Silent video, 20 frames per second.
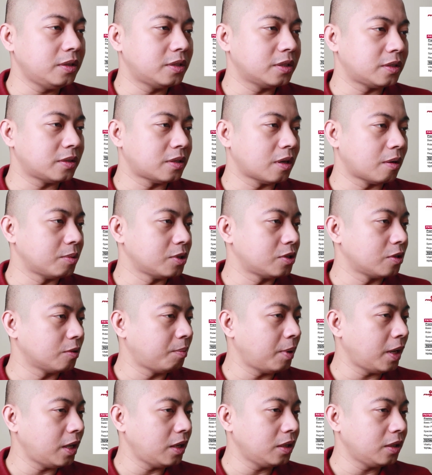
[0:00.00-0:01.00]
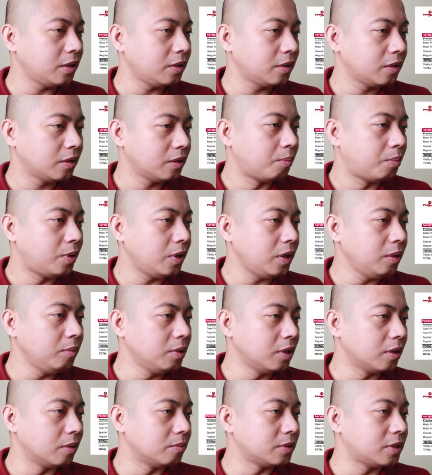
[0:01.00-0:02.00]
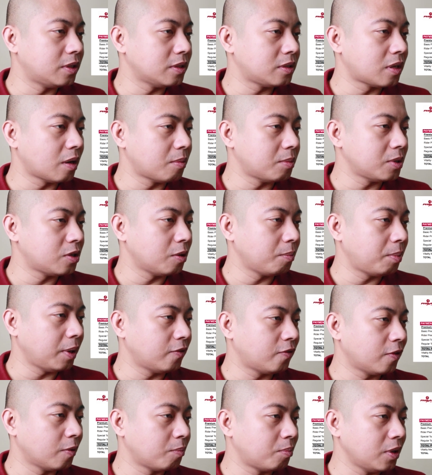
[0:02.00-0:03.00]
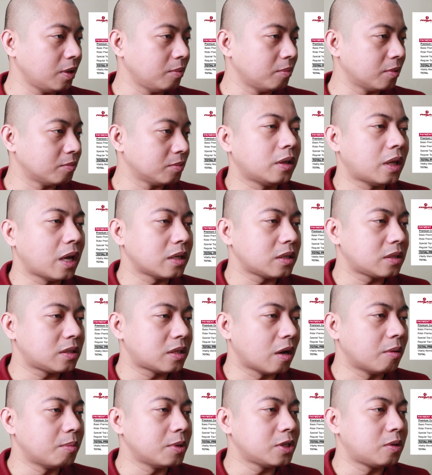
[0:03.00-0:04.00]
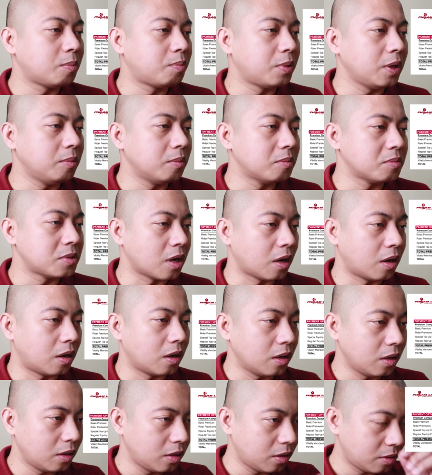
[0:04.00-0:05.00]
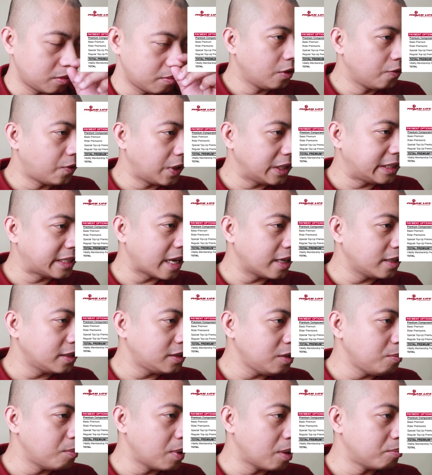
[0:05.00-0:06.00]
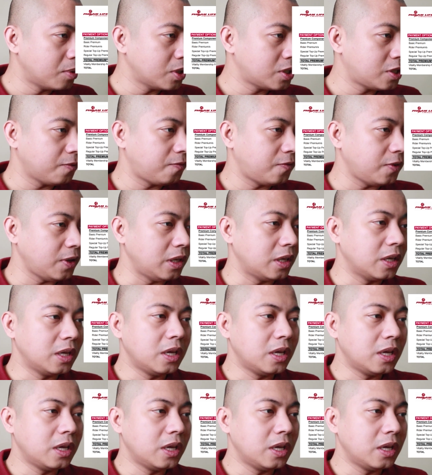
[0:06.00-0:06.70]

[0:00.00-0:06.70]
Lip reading: This is how much you're paying. Premiums, this is how much you're paying for premium. That's how much the premiums are. Vitality membership fee.